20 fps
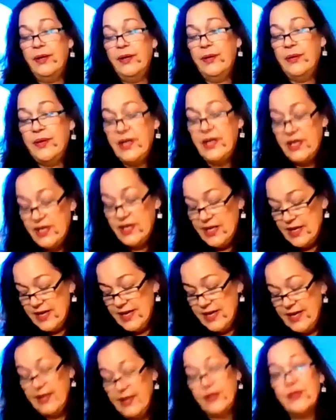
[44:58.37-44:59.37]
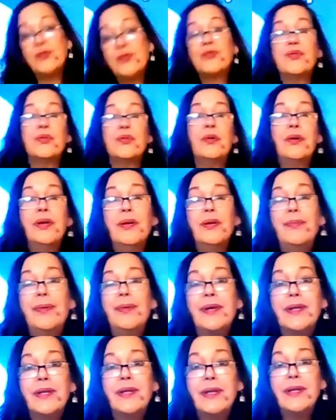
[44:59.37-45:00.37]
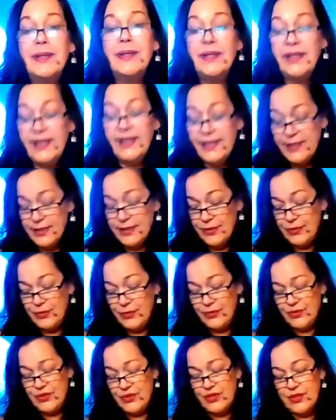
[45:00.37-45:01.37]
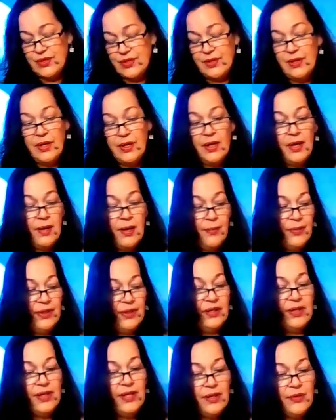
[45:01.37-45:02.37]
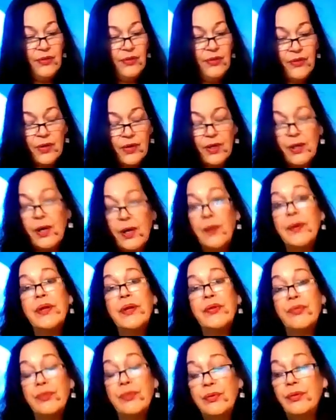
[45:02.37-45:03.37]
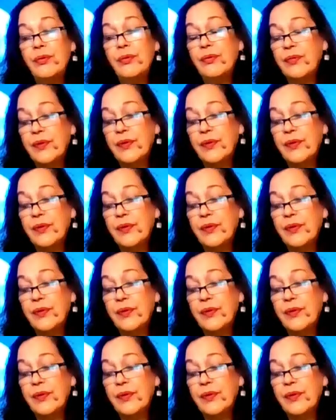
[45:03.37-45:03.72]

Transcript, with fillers: Okay, sorry about that, Leos. But Leos are going through